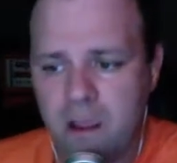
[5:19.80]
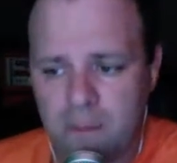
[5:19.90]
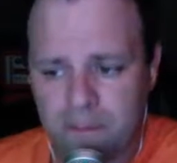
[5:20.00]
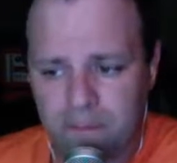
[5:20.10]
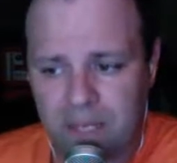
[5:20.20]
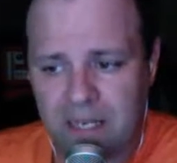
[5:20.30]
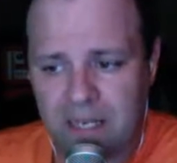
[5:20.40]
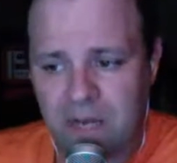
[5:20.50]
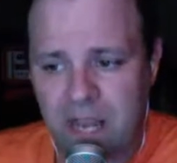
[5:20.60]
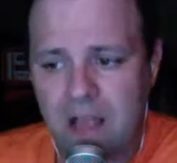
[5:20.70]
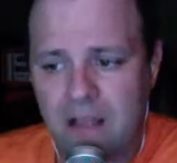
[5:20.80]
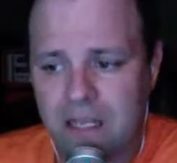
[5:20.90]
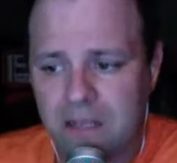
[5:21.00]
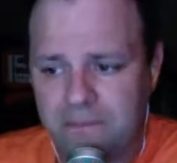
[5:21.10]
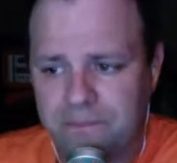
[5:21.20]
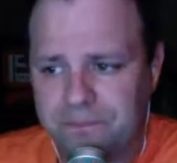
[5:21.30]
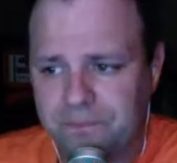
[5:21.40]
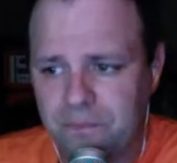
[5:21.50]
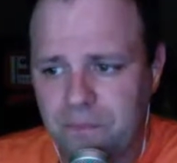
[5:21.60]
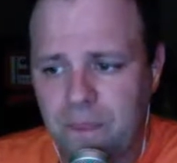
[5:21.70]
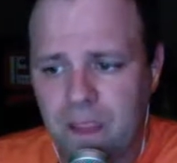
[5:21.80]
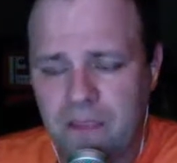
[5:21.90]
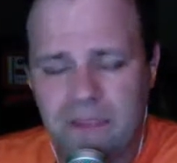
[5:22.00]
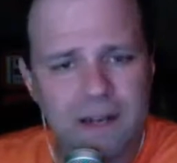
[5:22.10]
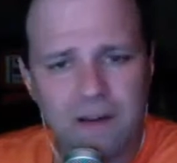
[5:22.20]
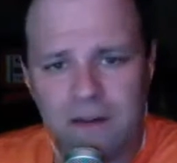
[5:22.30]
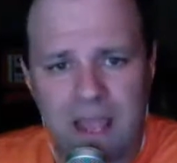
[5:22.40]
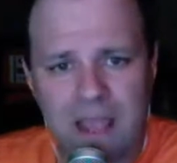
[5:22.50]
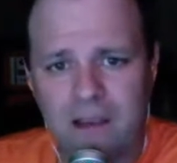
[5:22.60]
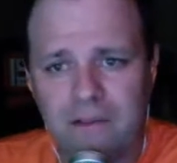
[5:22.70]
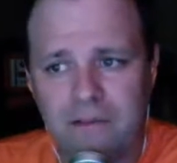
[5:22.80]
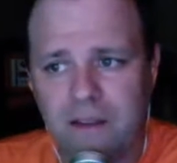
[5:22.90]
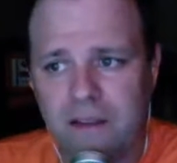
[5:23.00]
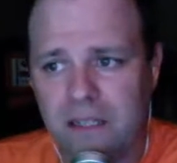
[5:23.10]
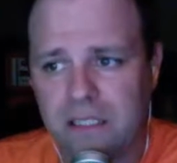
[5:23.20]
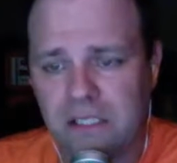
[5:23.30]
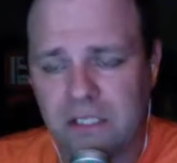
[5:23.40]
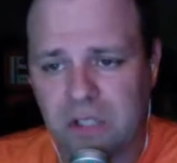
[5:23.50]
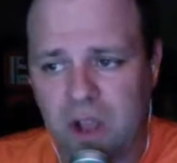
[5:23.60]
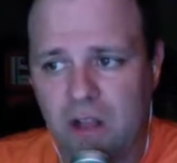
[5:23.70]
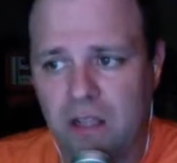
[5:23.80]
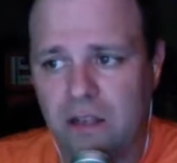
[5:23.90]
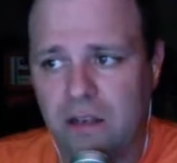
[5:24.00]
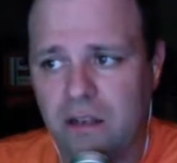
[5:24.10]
But in reality, they don't have a solid,